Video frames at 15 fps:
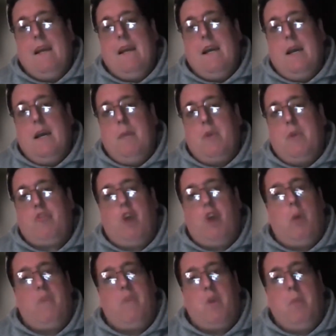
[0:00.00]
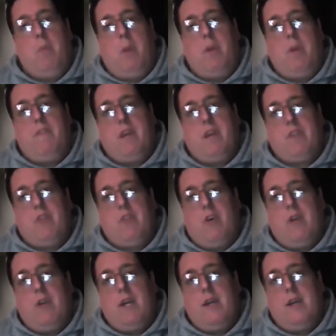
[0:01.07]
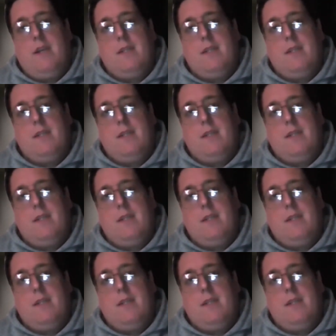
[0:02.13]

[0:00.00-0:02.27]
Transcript: I'll start with you, Bobby, if that's all right.